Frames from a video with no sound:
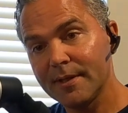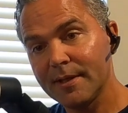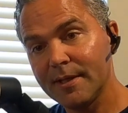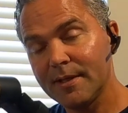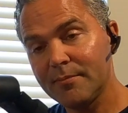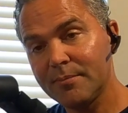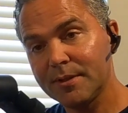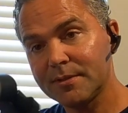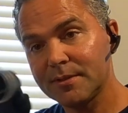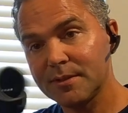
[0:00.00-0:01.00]

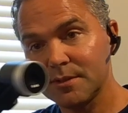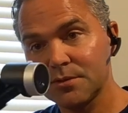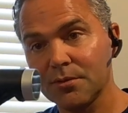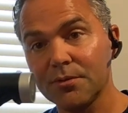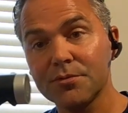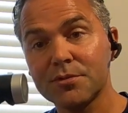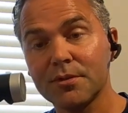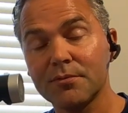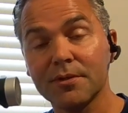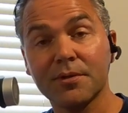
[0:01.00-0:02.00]
but it's
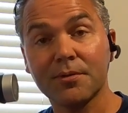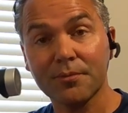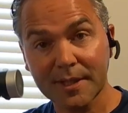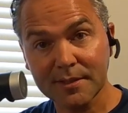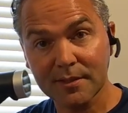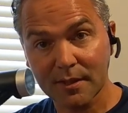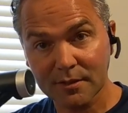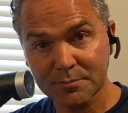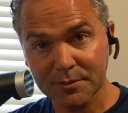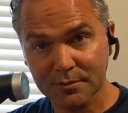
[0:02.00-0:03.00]
also a great
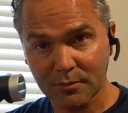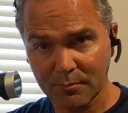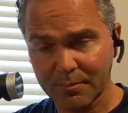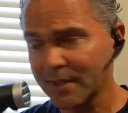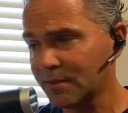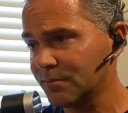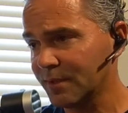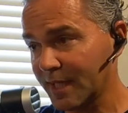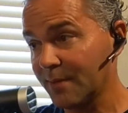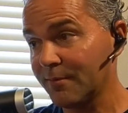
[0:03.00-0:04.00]
enhancement compared to the
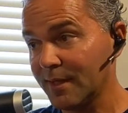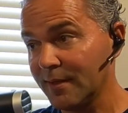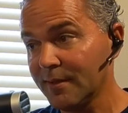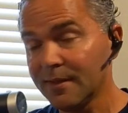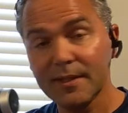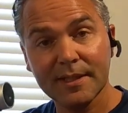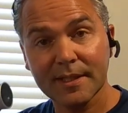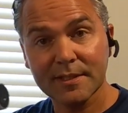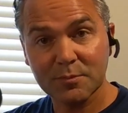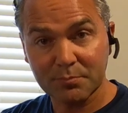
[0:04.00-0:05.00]
camera
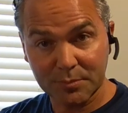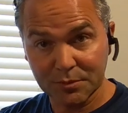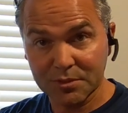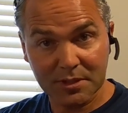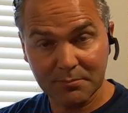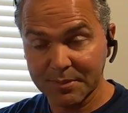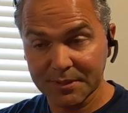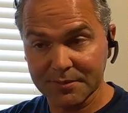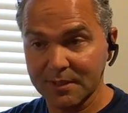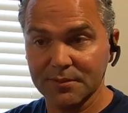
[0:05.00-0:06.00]
that is usually
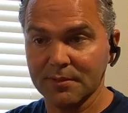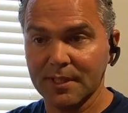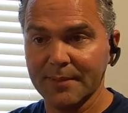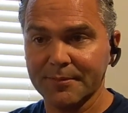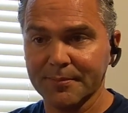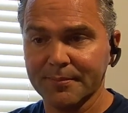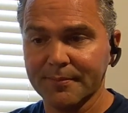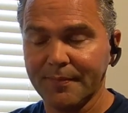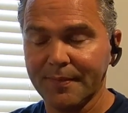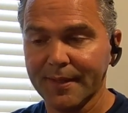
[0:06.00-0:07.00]
built into the laptop.
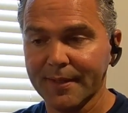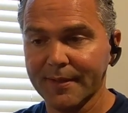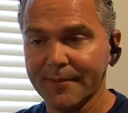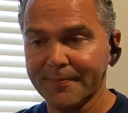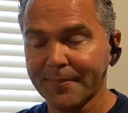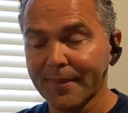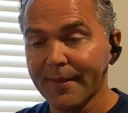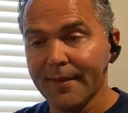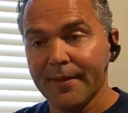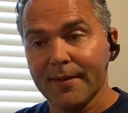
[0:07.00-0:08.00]
And
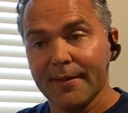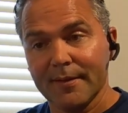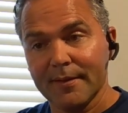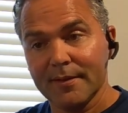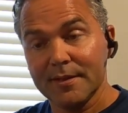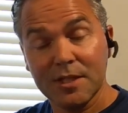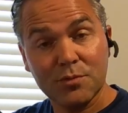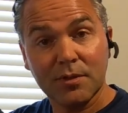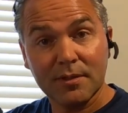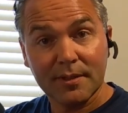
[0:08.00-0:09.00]
this
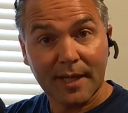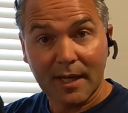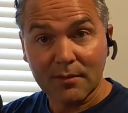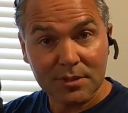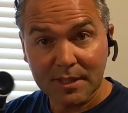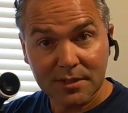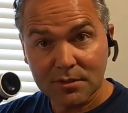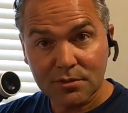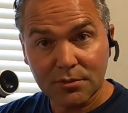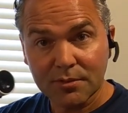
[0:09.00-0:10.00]
one, I would say
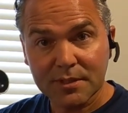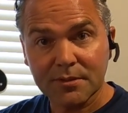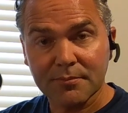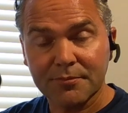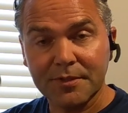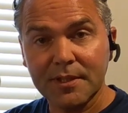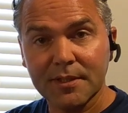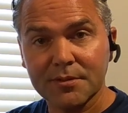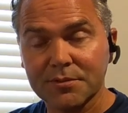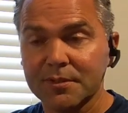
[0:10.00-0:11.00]
just look at some
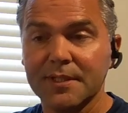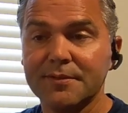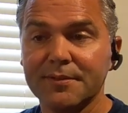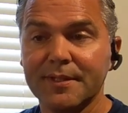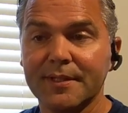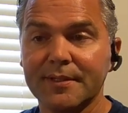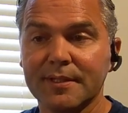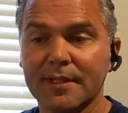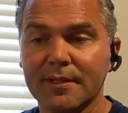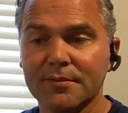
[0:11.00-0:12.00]
videos on the internet.
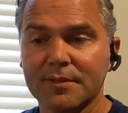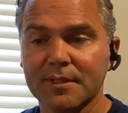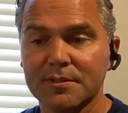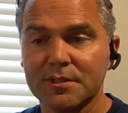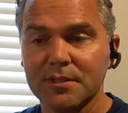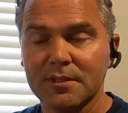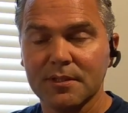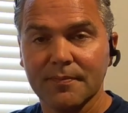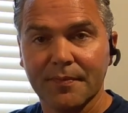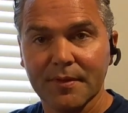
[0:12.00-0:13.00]
You can see
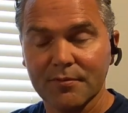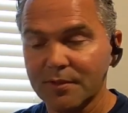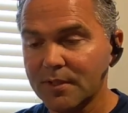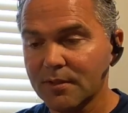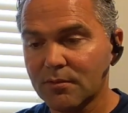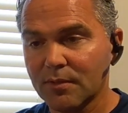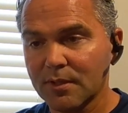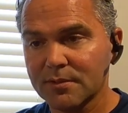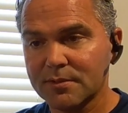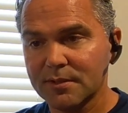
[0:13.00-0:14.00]
the video
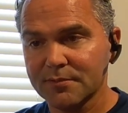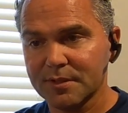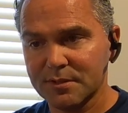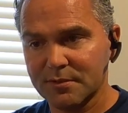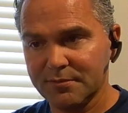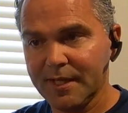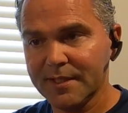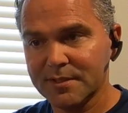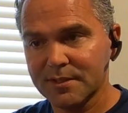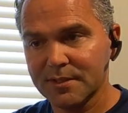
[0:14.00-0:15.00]
quality of this
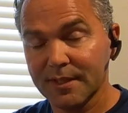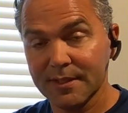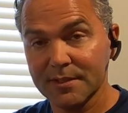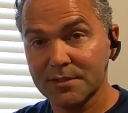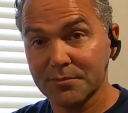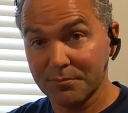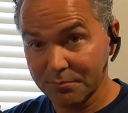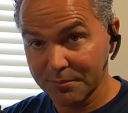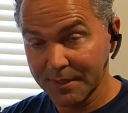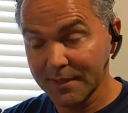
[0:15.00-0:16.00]
device, and it's
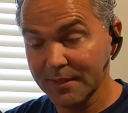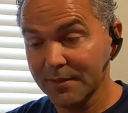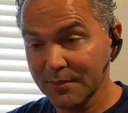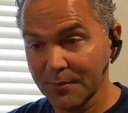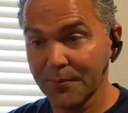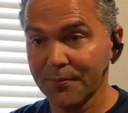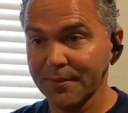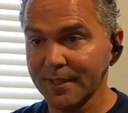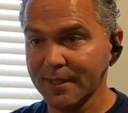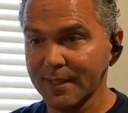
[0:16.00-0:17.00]

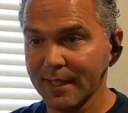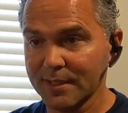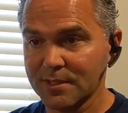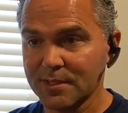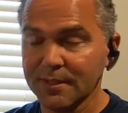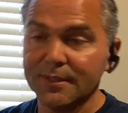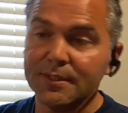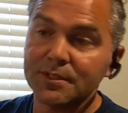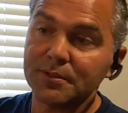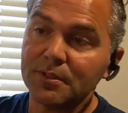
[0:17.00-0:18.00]
really nice.
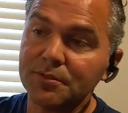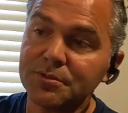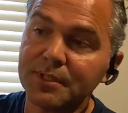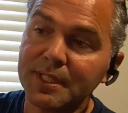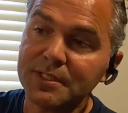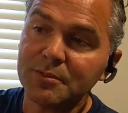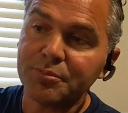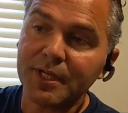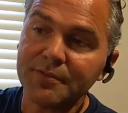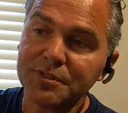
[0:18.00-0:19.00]
So it also has the
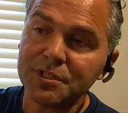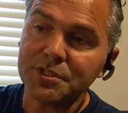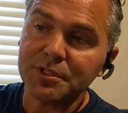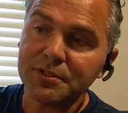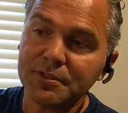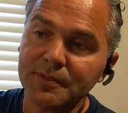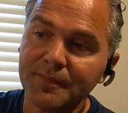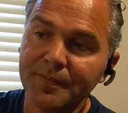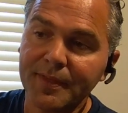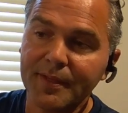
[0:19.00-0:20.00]
privacy shutter,
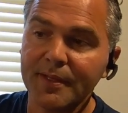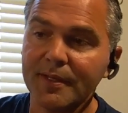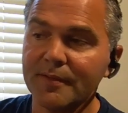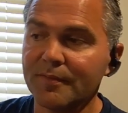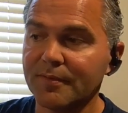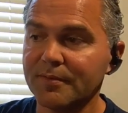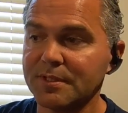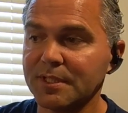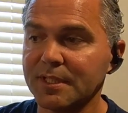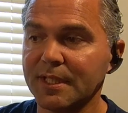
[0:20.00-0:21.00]

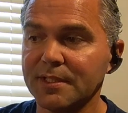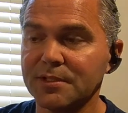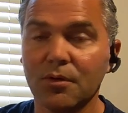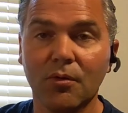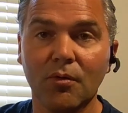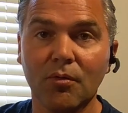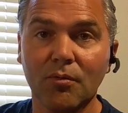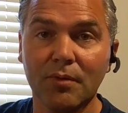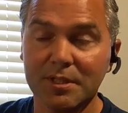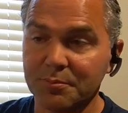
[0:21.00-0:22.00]
which again is
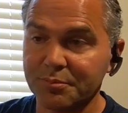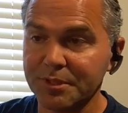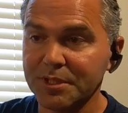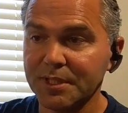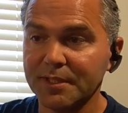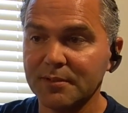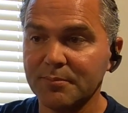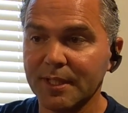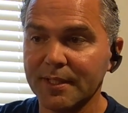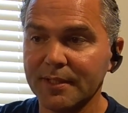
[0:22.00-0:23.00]
always appreciated
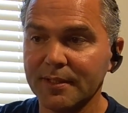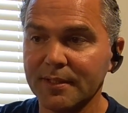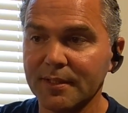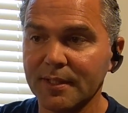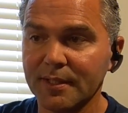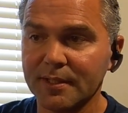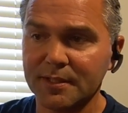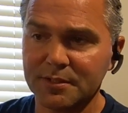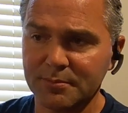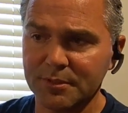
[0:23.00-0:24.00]
by
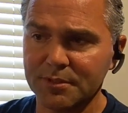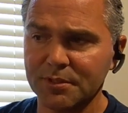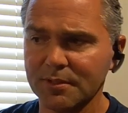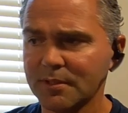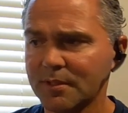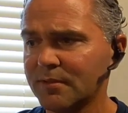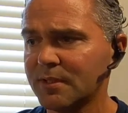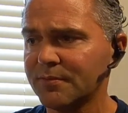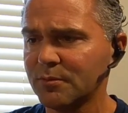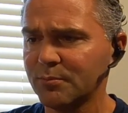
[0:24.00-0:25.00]
customers, so they don't
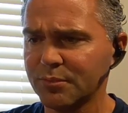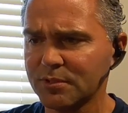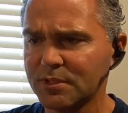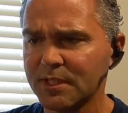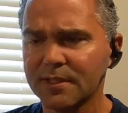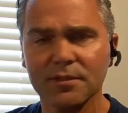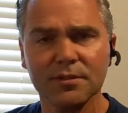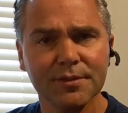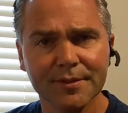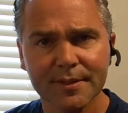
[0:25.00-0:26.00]
have to put stickers
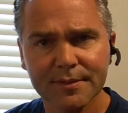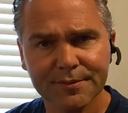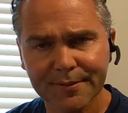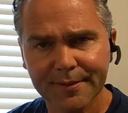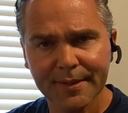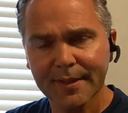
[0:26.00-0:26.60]
on it or